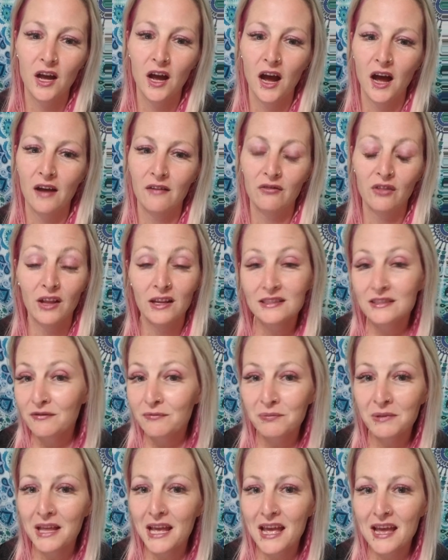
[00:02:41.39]
I have lots of
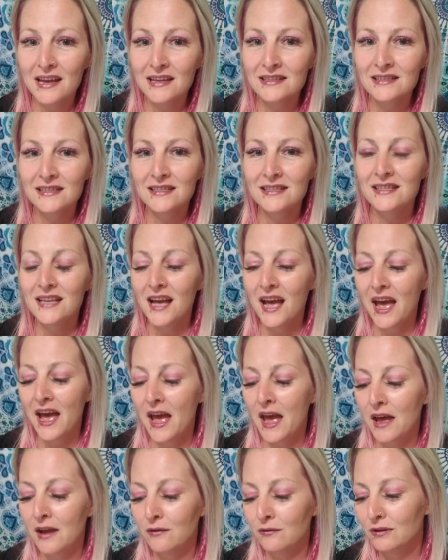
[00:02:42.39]
plans,
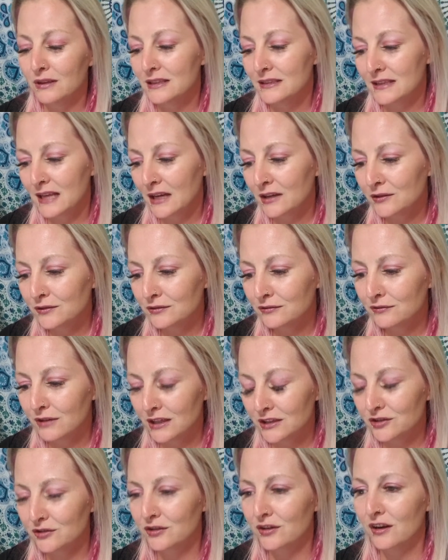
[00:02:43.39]
and with Saturn
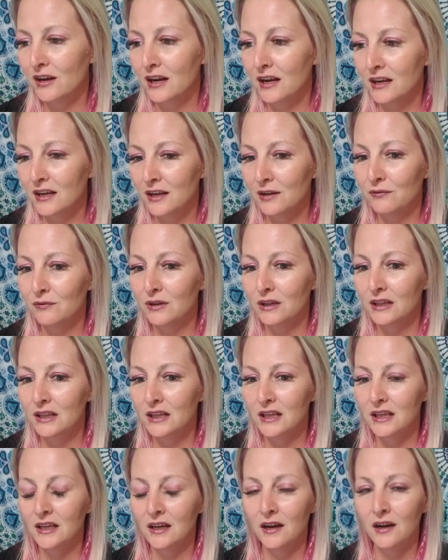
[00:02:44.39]
retrograde, it
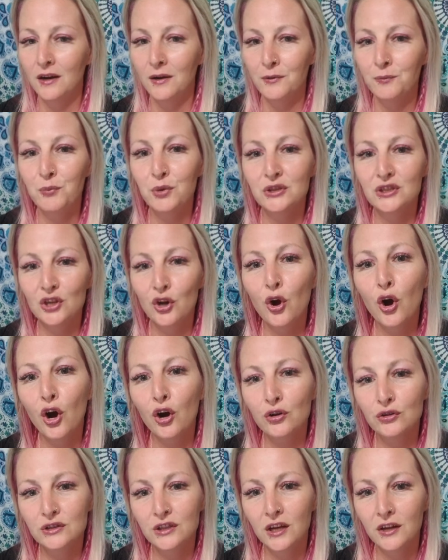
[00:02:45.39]
really puts a
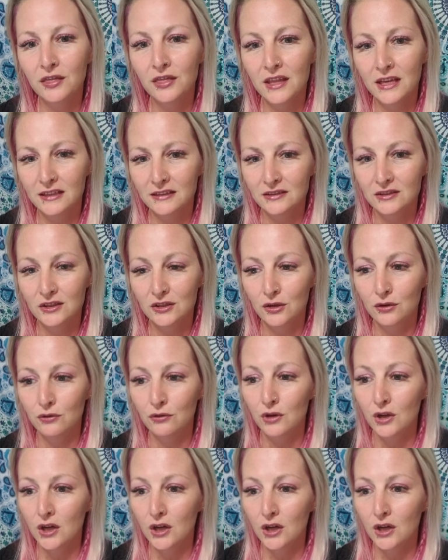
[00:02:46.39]
halt on things. So